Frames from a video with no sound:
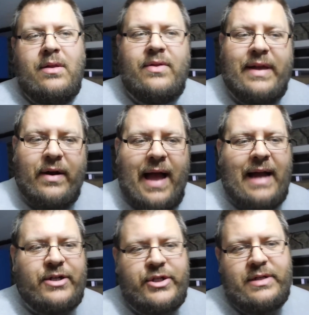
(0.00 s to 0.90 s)
their
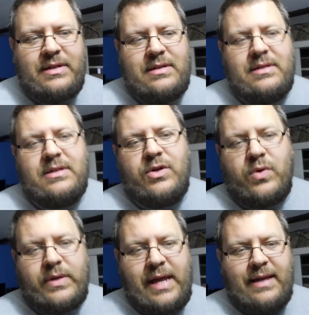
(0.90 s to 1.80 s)
actions
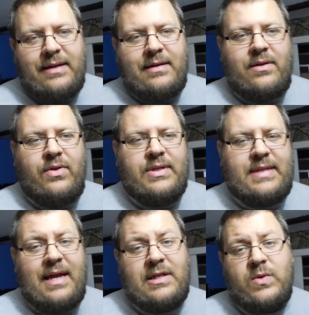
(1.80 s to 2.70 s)
created the
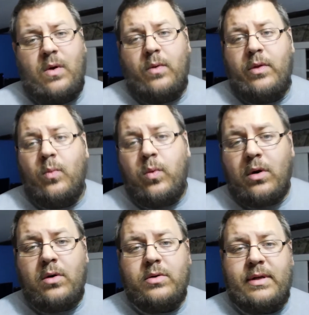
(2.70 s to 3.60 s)
status quo in the
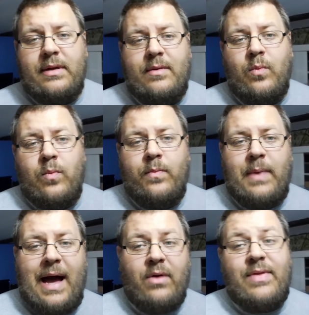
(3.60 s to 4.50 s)
world, and
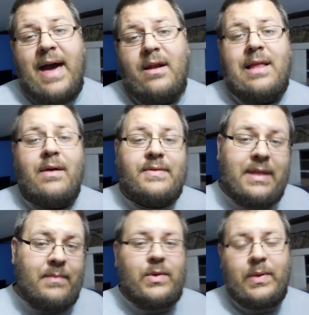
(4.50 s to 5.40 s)
how that allows
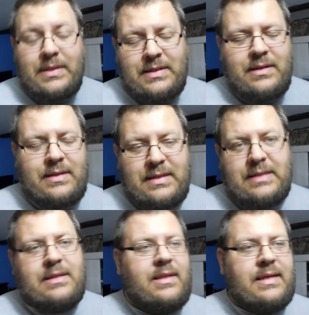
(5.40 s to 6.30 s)
them to ex
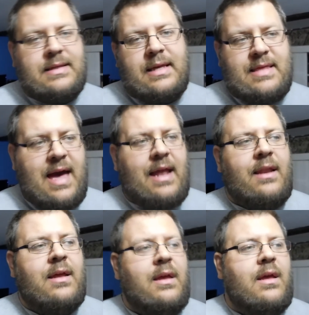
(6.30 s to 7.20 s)
exist and things like that.
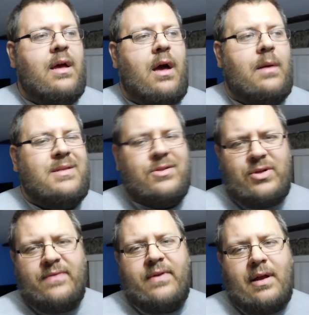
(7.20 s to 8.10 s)
Uh, still
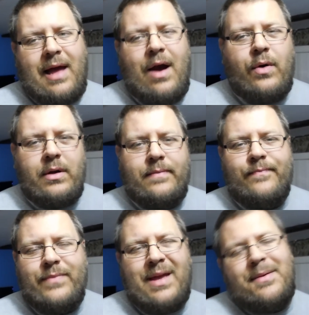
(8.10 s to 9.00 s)
trying to figure out how to.
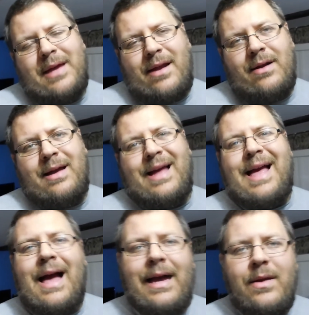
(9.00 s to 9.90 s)
I mean, I, don't, I
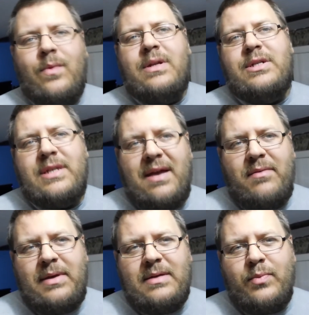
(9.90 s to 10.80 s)
kind of want to just
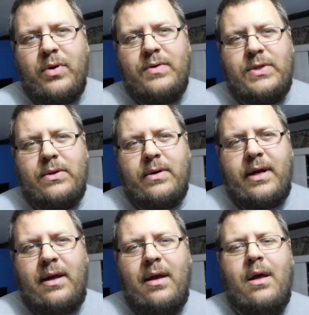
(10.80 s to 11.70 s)
have it be a prose
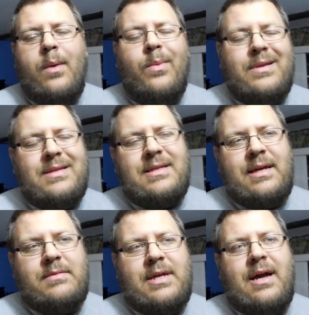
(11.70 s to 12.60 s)
story, but at the
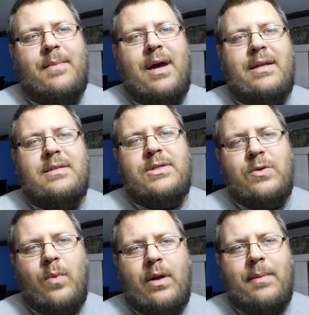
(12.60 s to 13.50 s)
same time, I
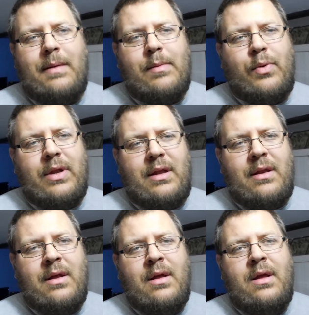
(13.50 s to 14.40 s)
do want to maybe put it
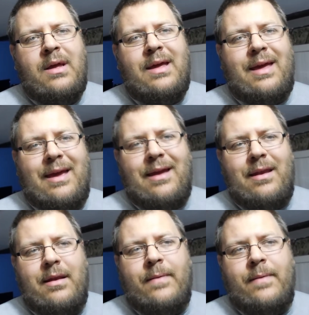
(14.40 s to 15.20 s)
in